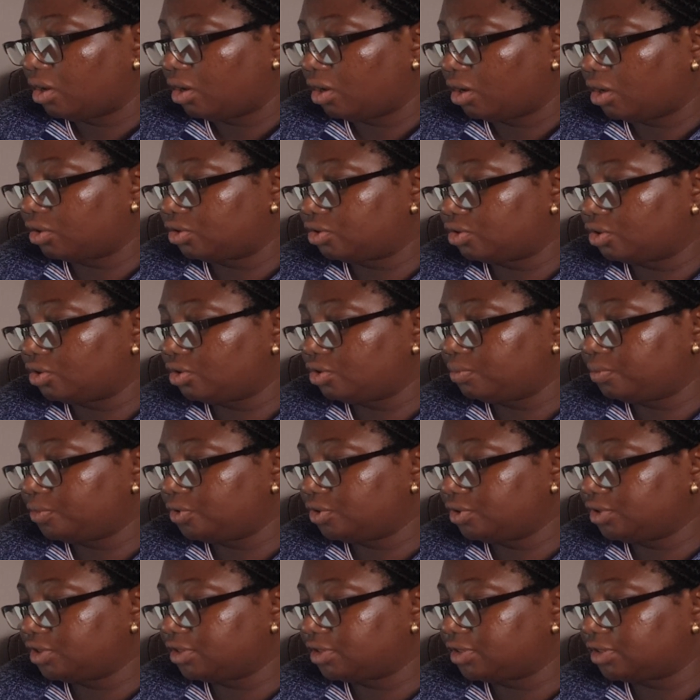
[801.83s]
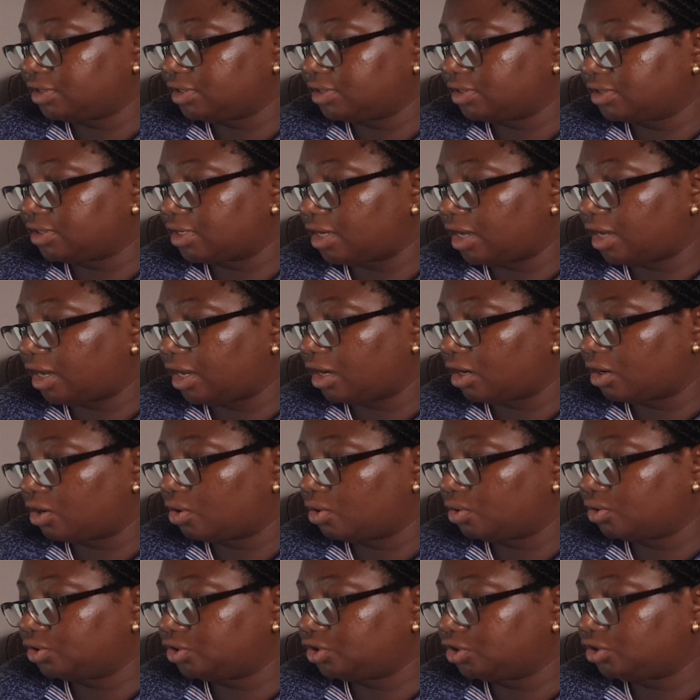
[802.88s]
Autoimmune disease are
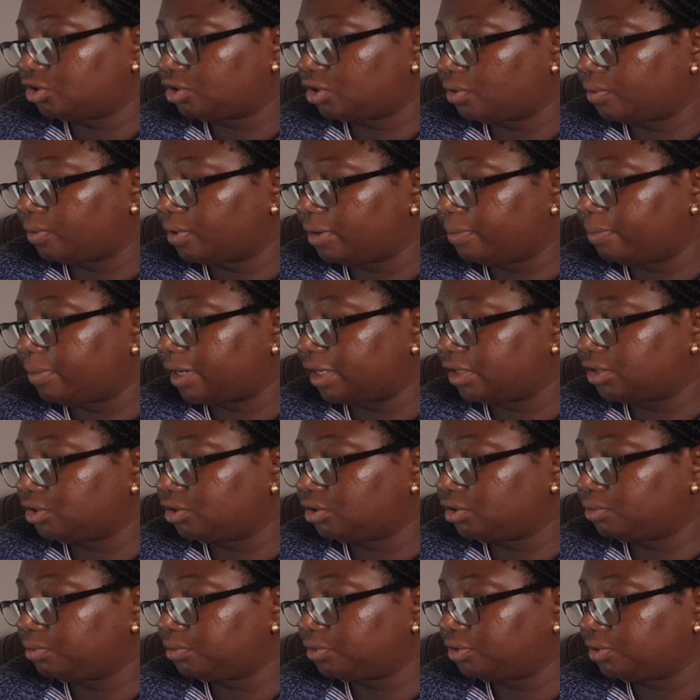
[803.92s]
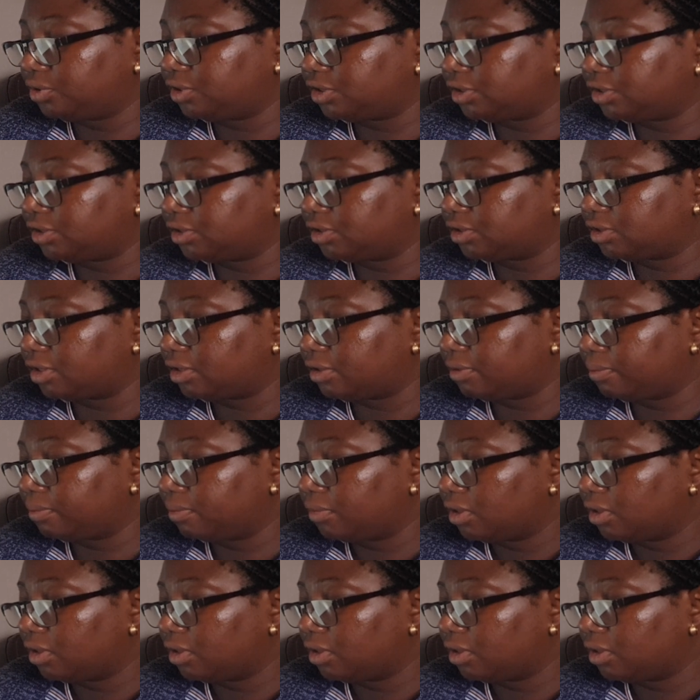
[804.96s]
conditions whereby the immune system